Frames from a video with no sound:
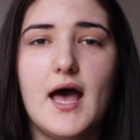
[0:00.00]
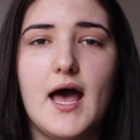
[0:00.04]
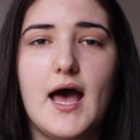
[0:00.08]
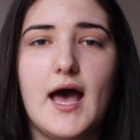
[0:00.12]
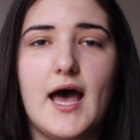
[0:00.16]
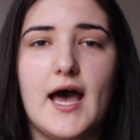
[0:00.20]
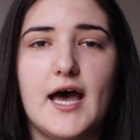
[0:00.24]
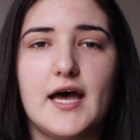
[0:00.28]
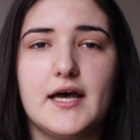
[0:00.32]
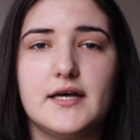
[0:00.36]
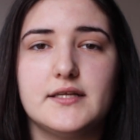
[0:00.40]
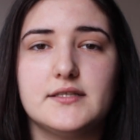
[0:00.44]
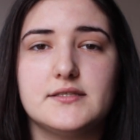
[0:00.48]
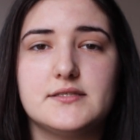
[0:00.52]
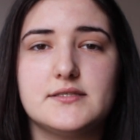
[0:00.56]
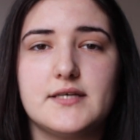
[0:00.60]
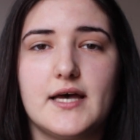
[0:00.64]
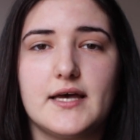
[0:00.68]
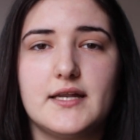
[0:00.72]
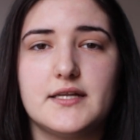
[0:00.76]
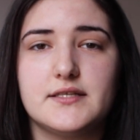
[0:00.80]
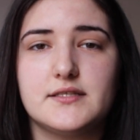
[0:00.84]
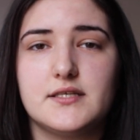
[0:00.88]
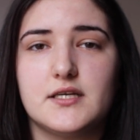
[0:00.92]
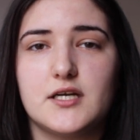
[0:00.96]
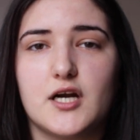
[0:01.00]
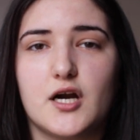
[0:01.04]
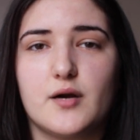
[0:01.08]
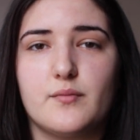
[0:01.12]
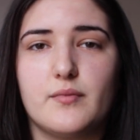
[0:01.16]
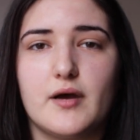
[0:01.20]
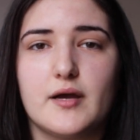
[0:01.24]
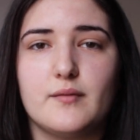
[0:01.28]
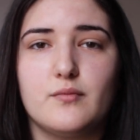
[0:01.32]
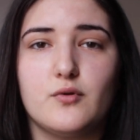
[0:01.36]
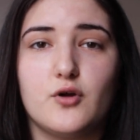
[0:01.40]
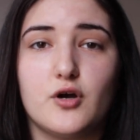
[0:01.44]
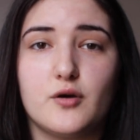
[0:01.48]
and Silent Alarm
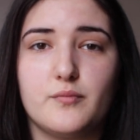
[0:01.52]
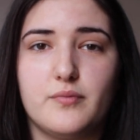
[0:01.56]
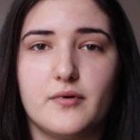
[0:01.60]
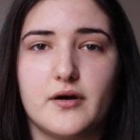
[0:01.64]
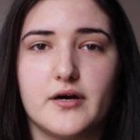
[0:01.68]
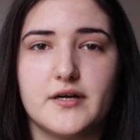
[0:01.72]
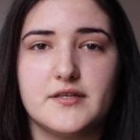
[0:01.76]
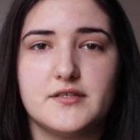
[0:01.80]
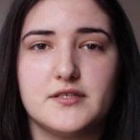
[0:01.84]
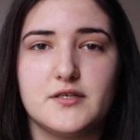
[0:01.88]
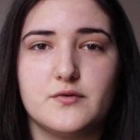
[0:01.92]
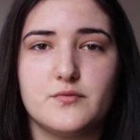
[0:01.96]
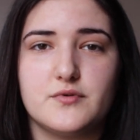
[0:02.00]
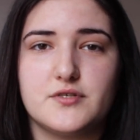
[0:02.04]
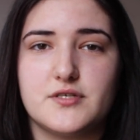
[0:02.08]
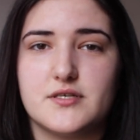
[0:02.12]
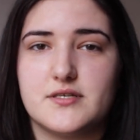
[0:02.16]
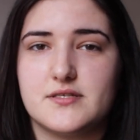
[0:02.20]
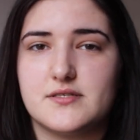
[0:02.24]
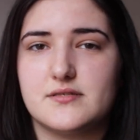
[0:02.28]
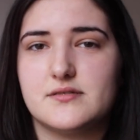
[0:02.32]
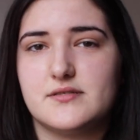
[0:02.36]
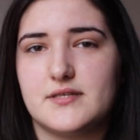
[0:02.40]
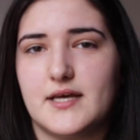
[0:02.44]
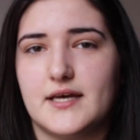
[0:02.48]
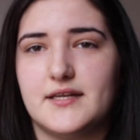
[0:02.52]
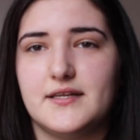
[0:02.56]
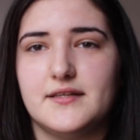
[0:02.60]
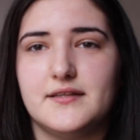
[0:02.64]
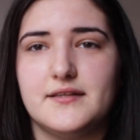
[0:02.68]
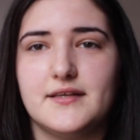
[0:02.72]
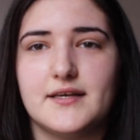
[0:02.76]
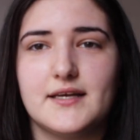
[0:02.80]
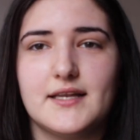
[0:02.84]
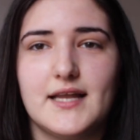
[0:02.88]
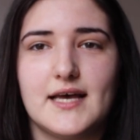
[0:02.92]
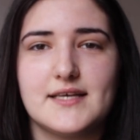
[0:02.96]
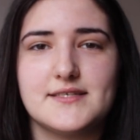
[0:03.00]
by Block Party, which is an indie